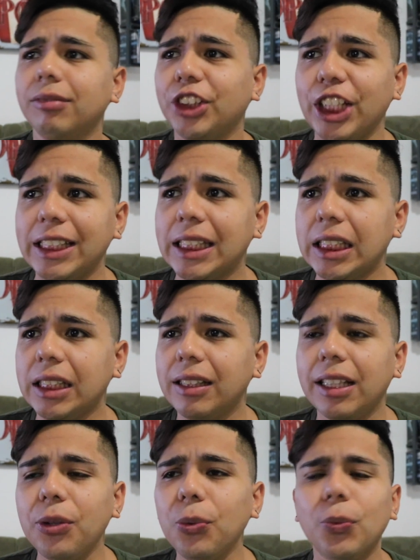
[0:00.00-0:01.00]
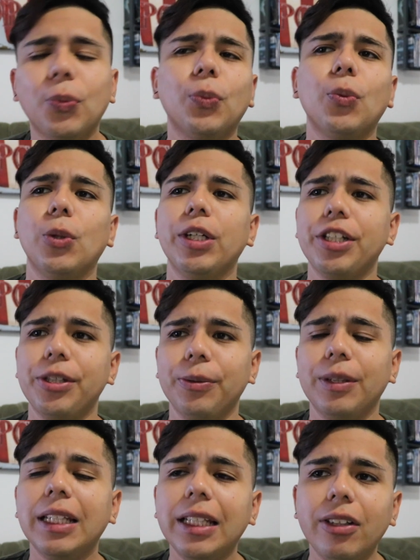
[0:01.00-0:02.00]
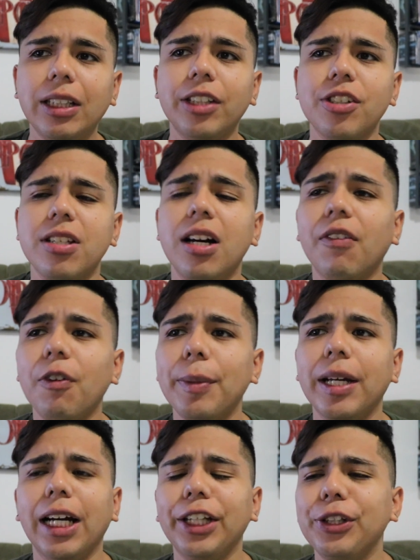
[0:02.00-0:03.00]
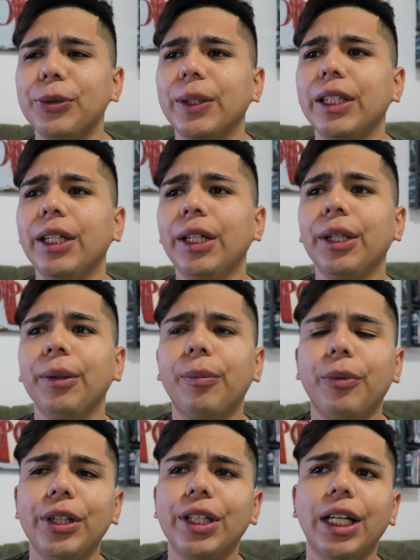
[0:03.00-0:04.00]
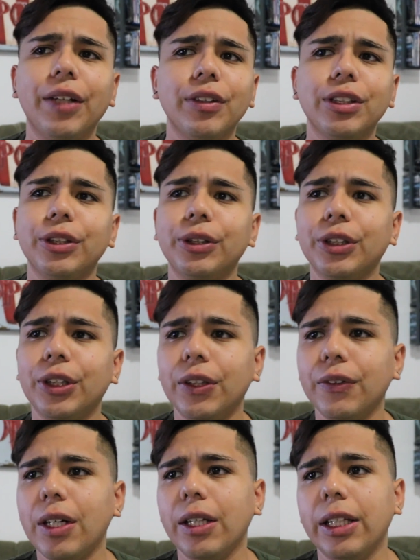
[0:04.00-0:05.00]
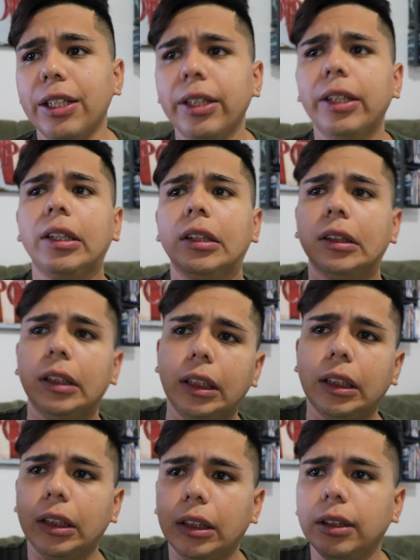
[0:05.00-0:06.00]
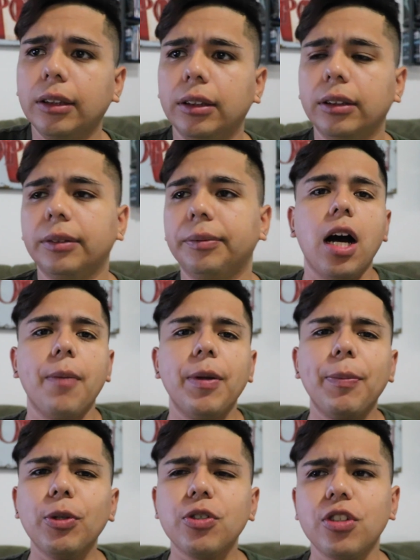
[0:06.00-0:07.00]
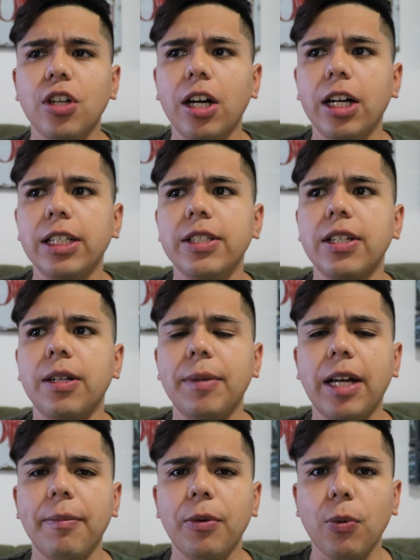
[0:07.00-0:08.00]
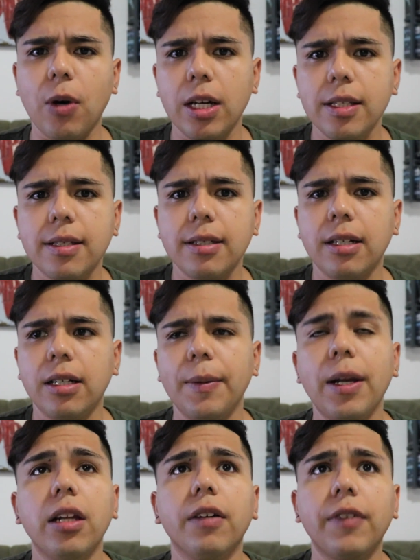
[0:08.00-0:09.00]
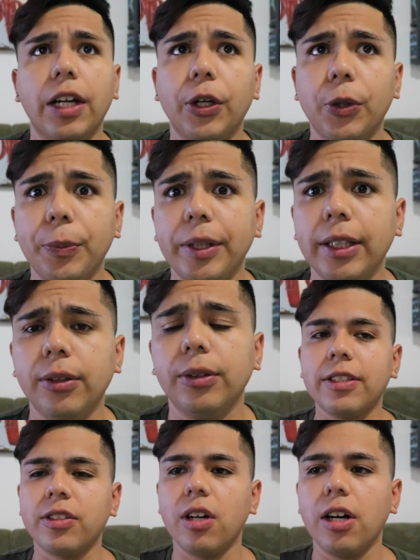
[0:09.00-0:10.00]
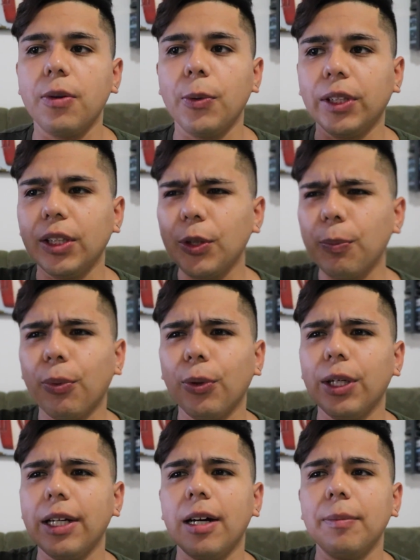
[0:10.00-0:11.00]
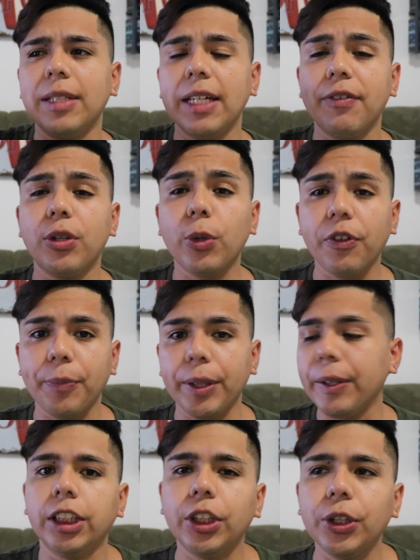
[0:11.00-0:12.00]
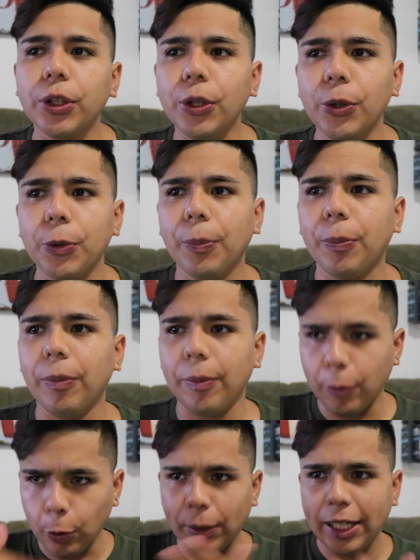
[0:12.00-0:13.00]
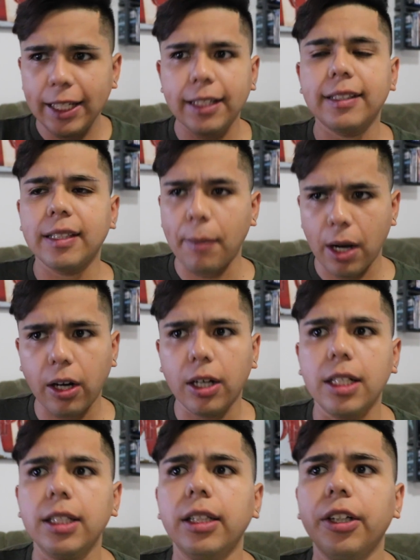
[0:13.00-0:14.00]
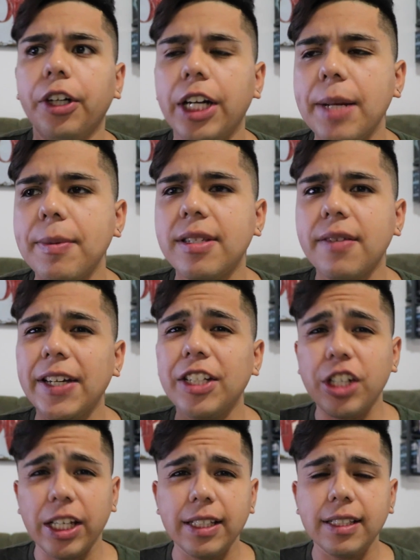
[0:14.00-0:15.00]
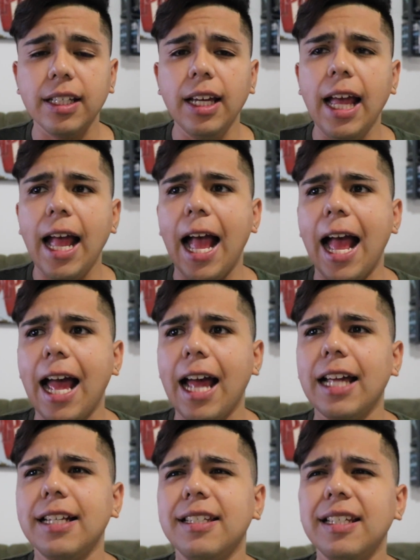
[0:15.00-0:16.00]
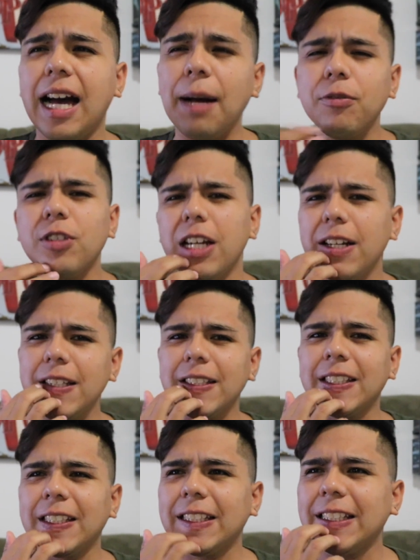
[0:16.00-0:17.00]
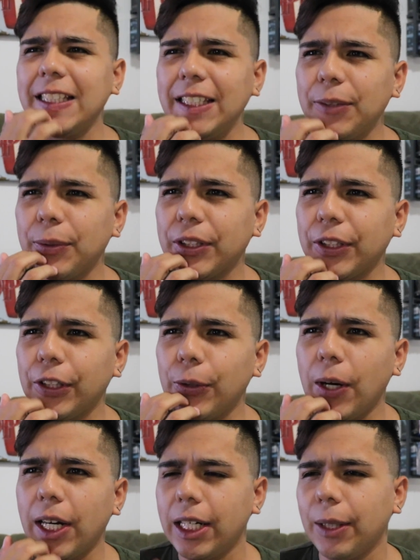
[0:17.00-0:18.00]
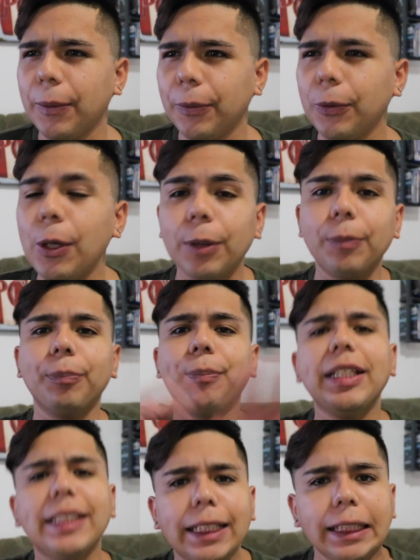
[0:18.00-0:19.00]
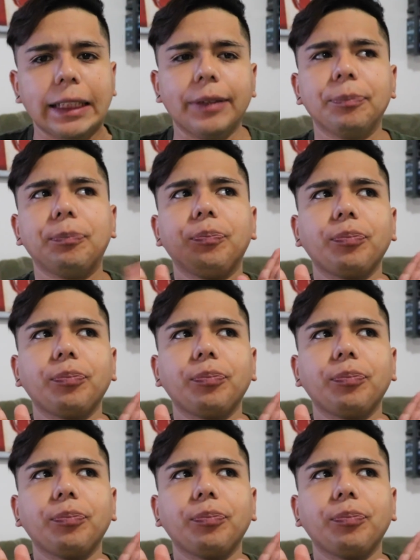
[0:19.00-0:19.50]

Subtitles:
Jason, they don't warn you. They literally just hover behind you and breathe heavy until you turn around and yeah. They both stars Naomi Watts. Love Naomi. It started with little boy David Dorfman. The little girl who played Samara, her name is DeVay Chase, and I'm trying to see what's gonna go on now. Well, basically,